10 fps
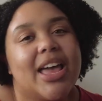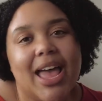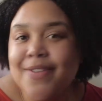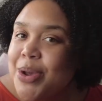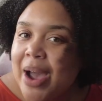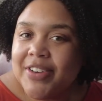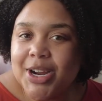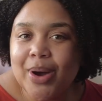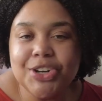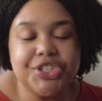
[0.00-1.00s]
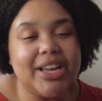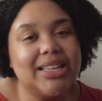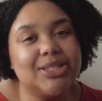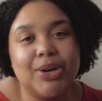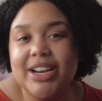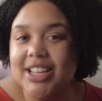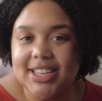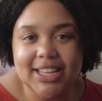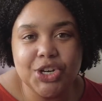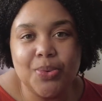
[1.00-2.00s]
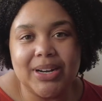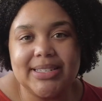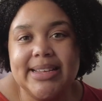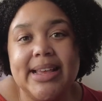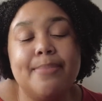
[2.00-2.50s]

If you have any questions or anything that you want to see,